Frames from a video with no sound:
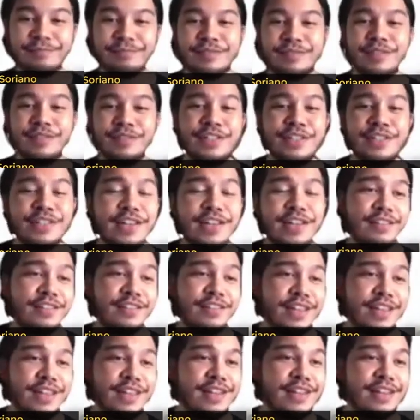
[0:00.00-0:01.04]
So there's like
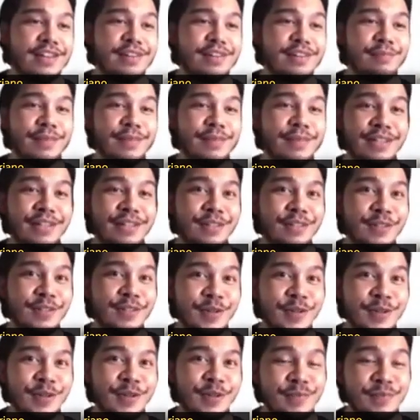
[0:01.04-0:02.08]
thin,
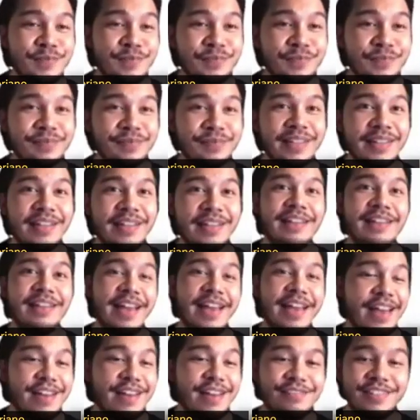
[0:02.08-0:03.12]
medium,
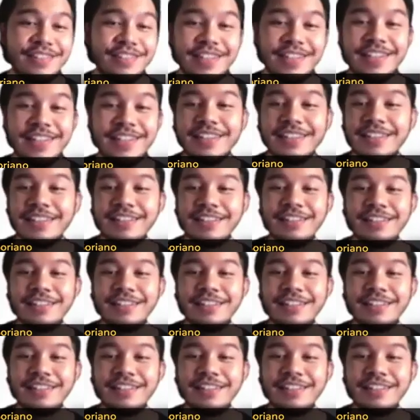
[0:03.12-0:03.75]
heavy,